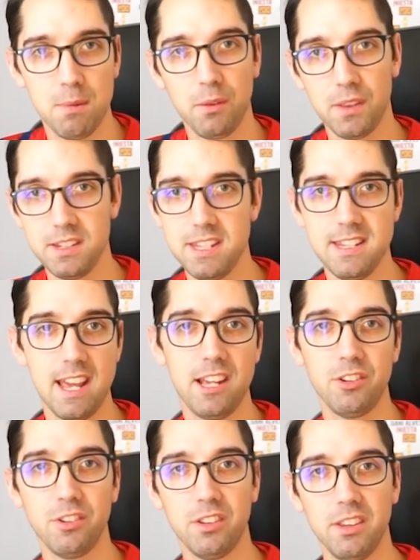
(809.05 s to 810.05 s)
about the
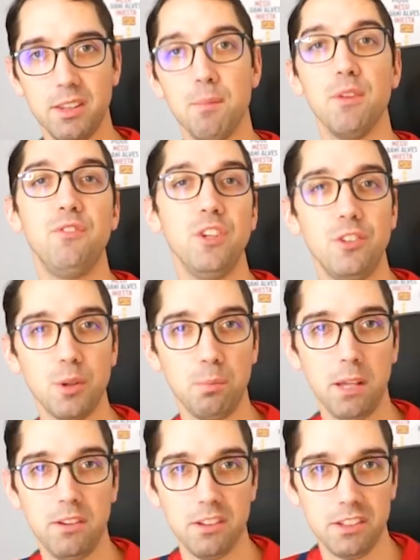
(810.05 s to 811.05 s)
teenagers and some of the future
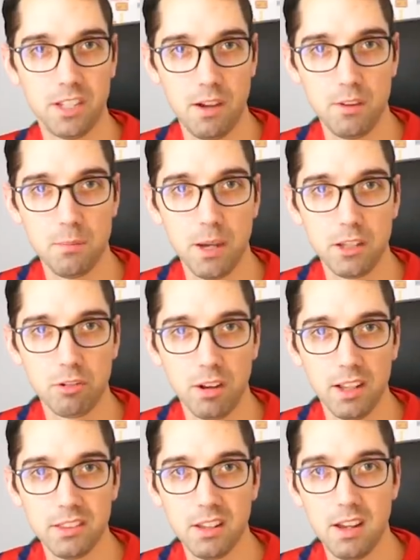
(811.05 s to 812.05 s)
players that Xavi might
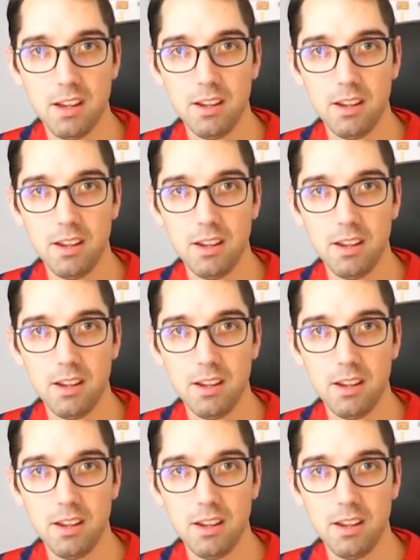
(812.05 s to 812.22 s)
trust.